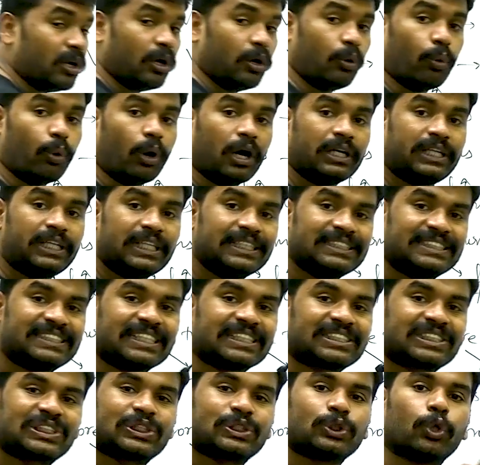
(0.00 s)
Now what is
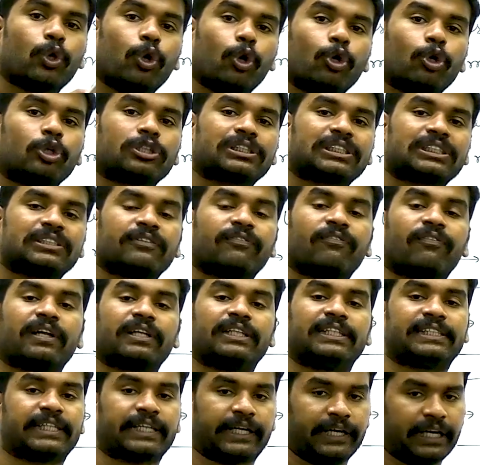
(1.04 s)
the source for
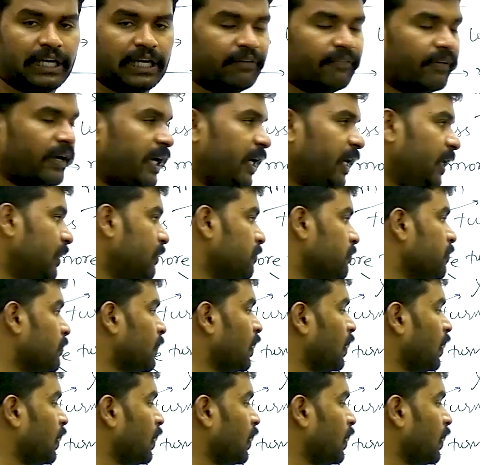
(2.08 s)
the secondary winding?